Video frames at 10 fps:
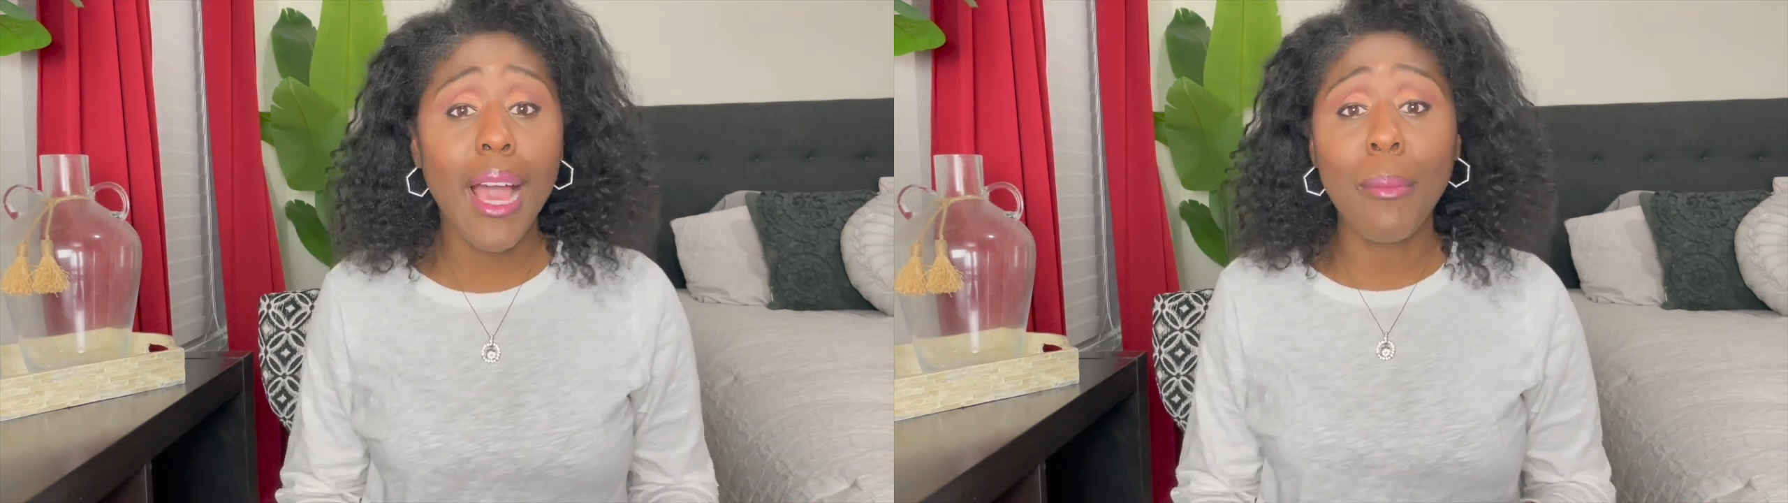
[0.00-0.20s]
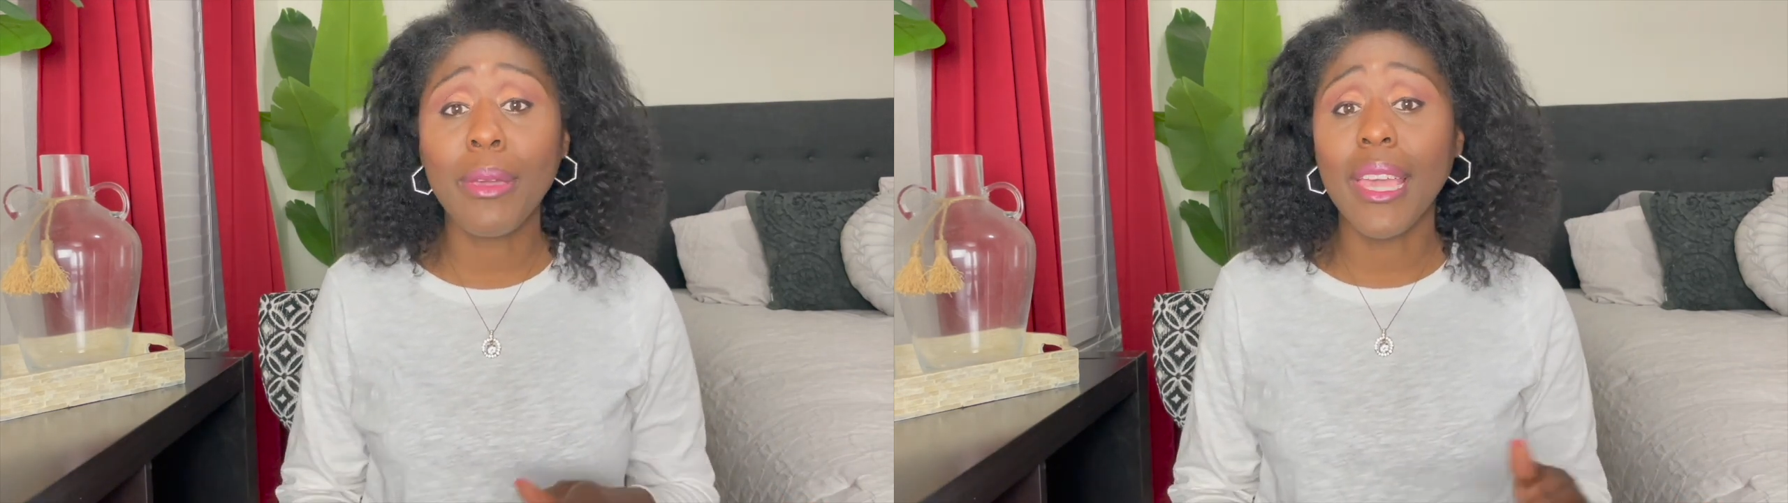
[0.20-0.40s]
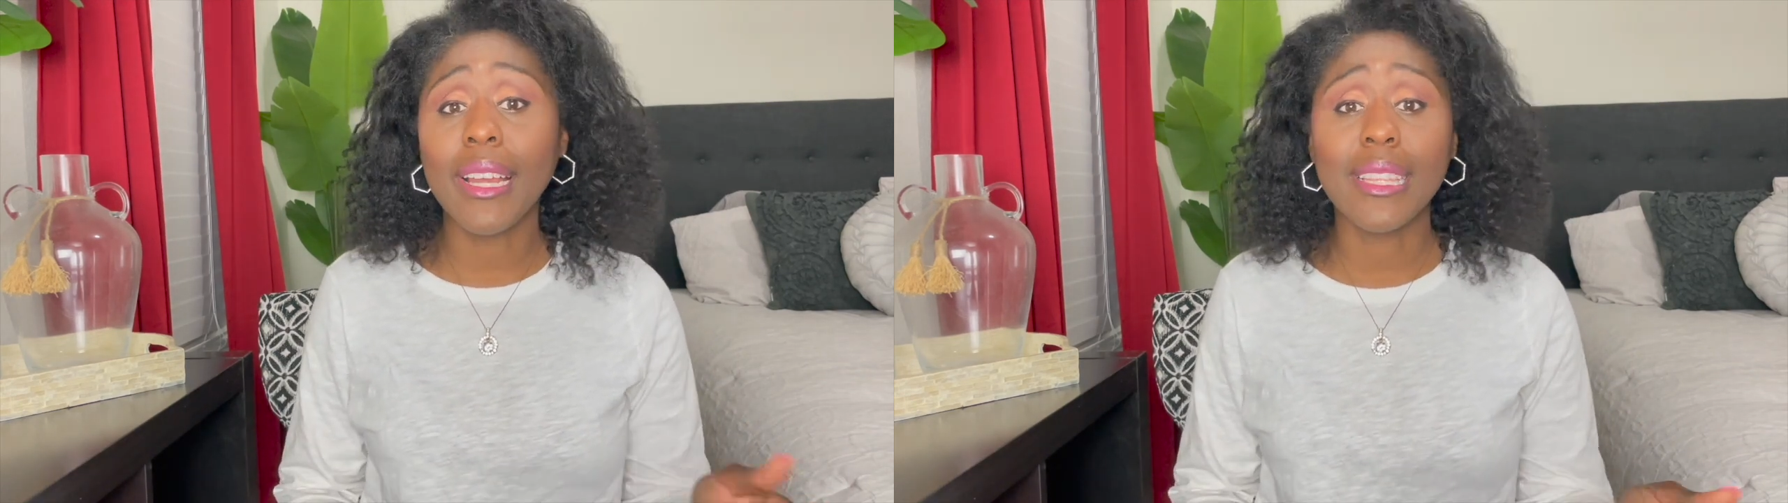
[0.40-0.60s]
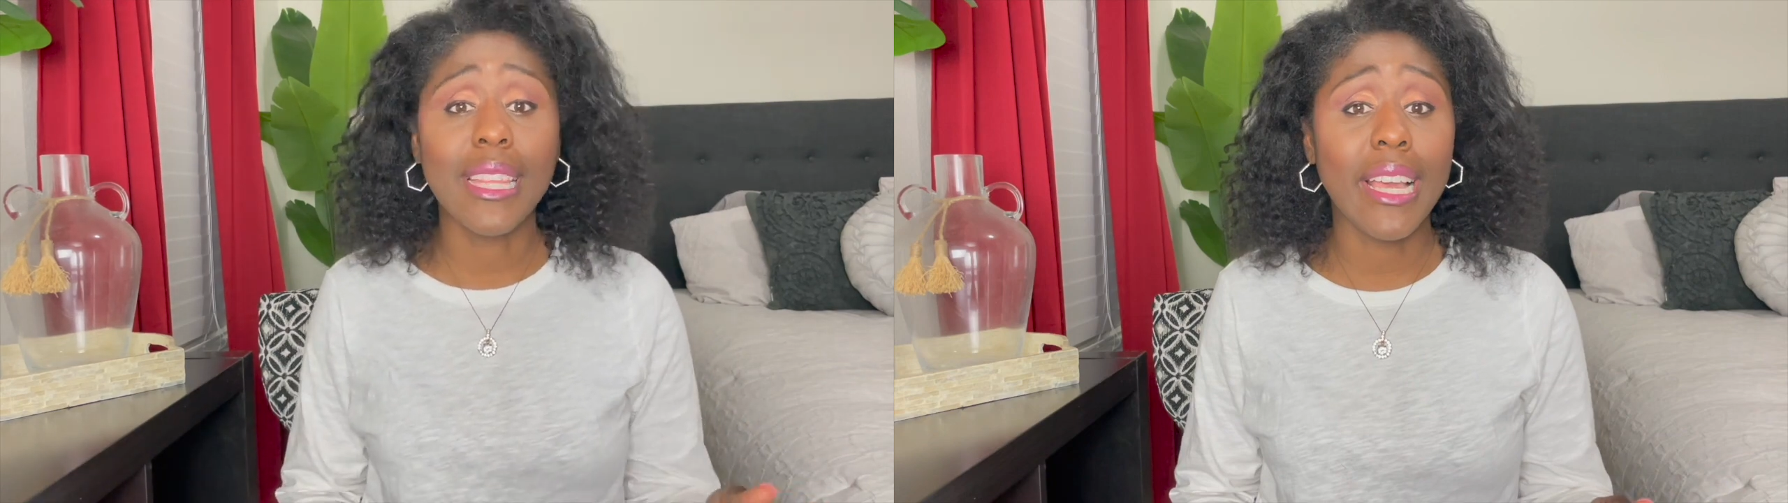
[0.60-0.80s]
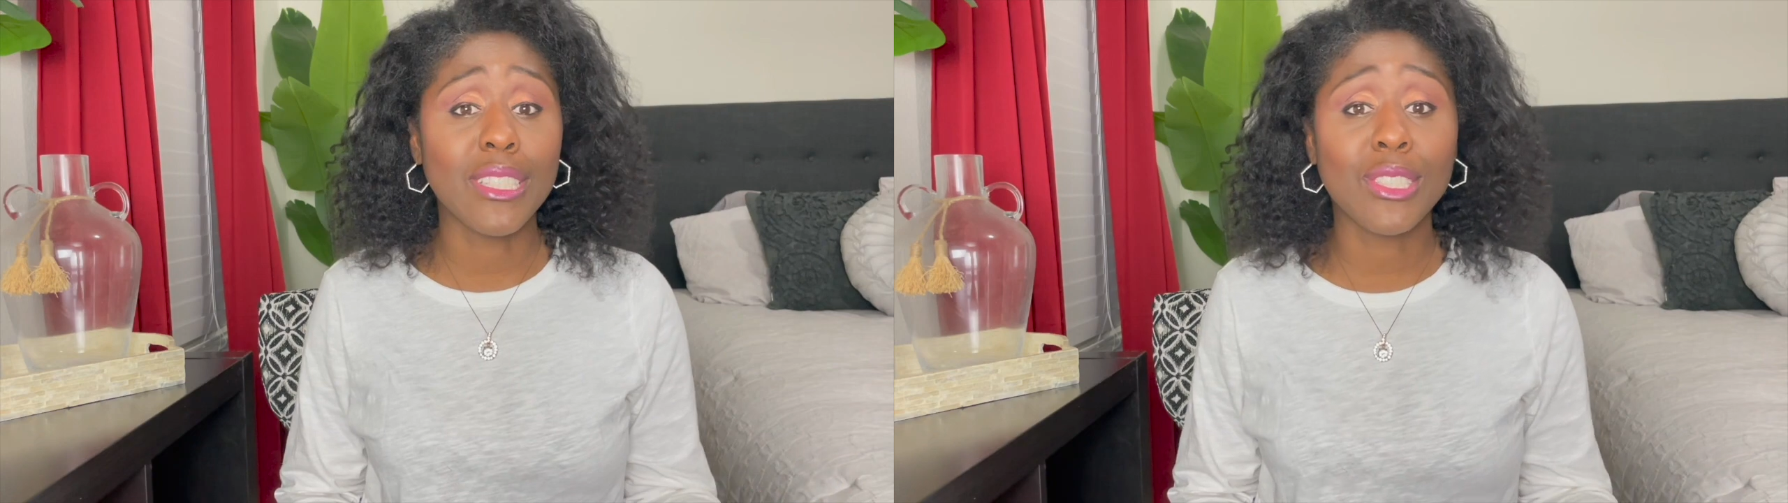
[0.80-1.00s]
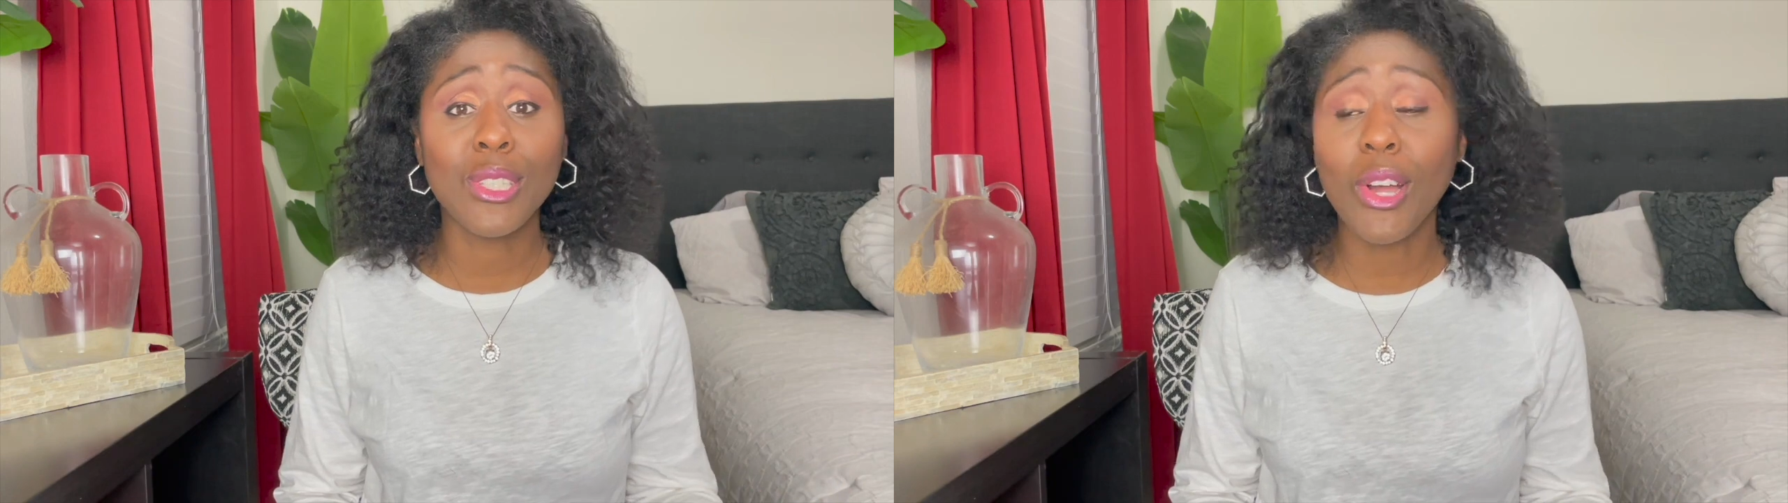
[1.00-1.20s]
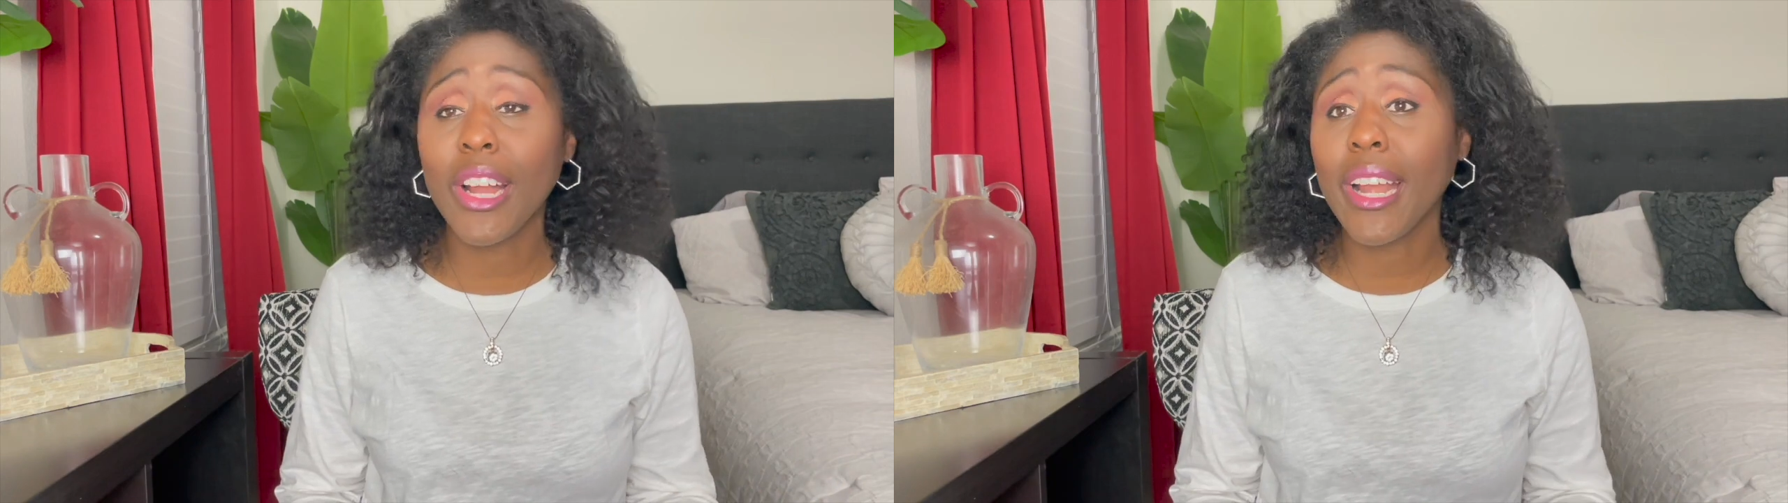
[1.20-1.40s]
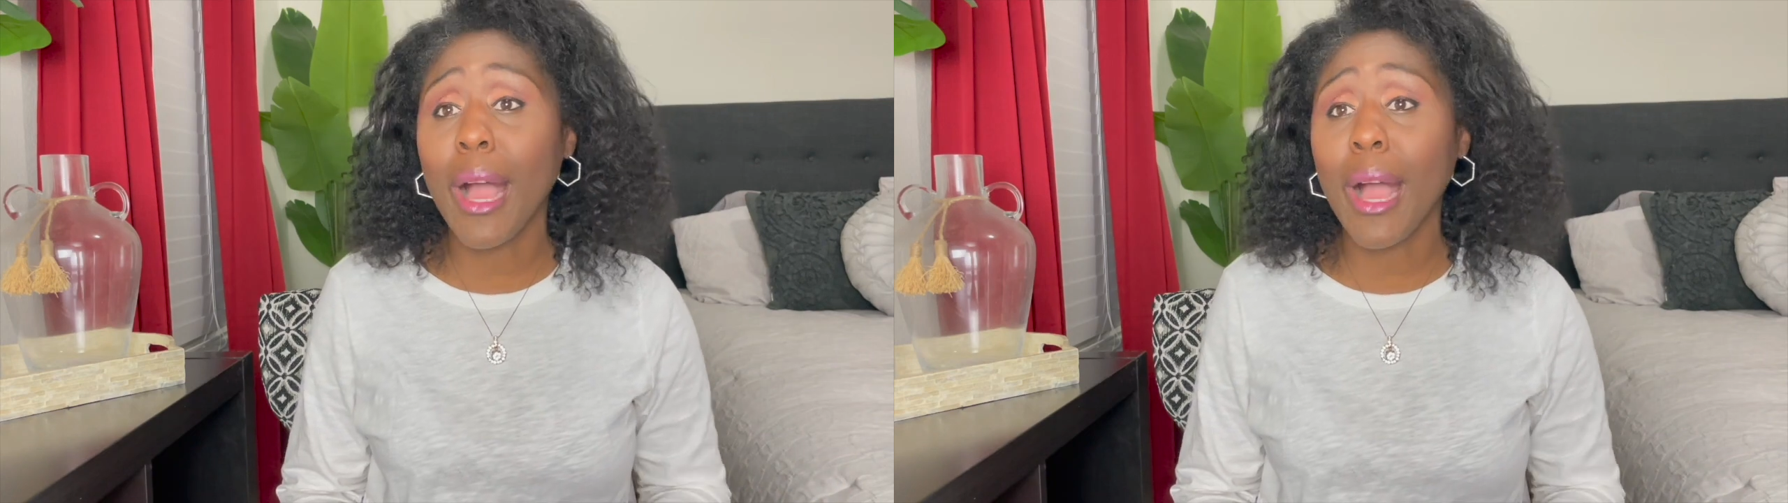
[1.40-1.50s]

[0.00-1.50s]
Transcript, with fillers: I'm getting things started.